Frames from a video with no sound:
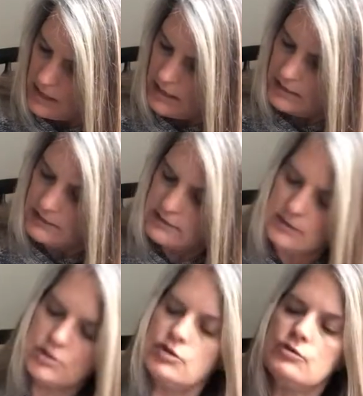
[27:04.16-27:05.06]
And it's
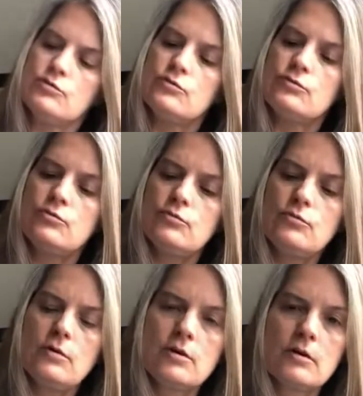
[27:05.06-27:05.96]
the
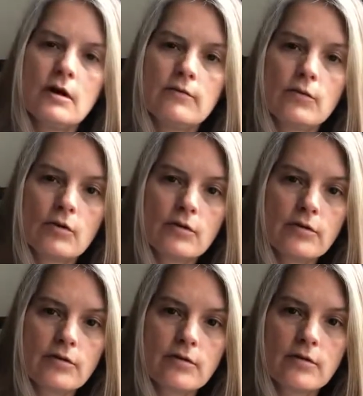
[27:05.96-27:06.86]
Two of Earth
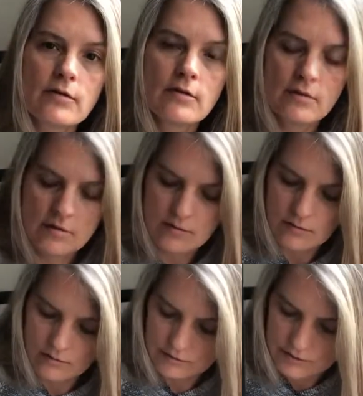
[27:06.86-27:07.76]

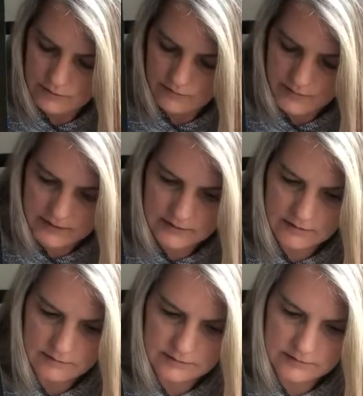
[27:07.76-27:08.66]
or Two of
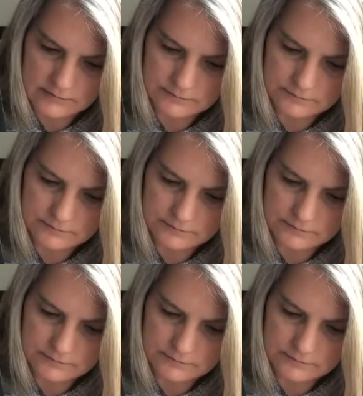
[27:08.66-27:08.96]
Pentacles.